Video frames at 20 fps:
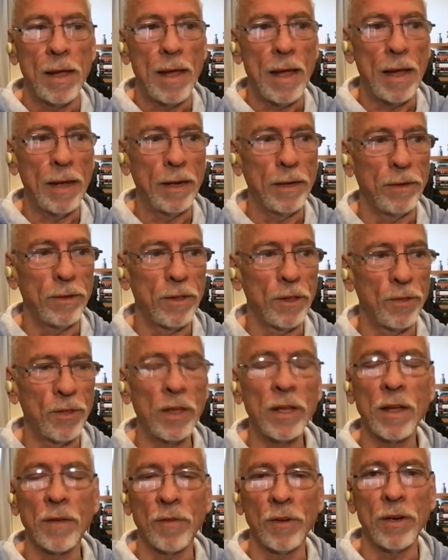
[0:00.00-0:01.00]
And to
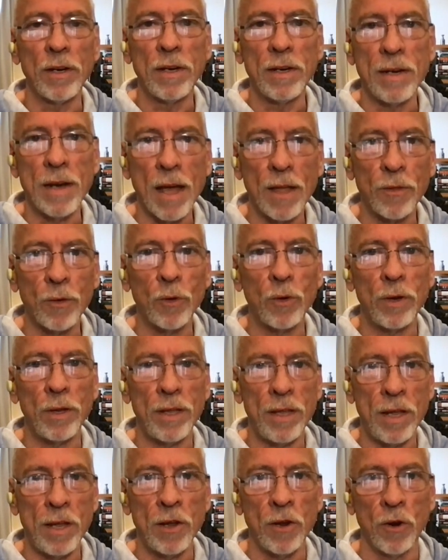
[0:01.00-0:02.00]
think of another
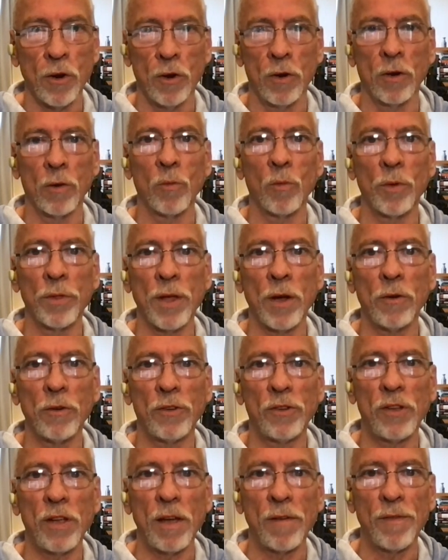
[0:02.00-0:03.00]
year without
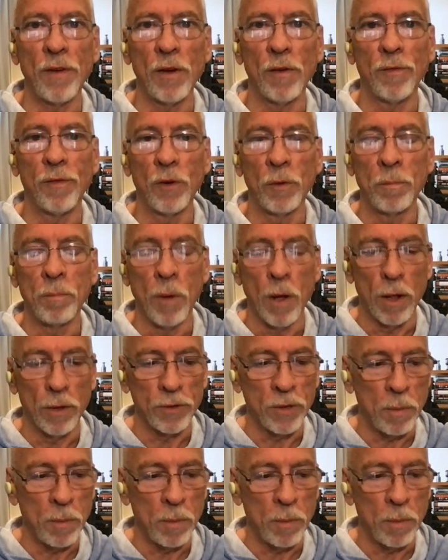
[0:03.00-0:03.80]
C F L football,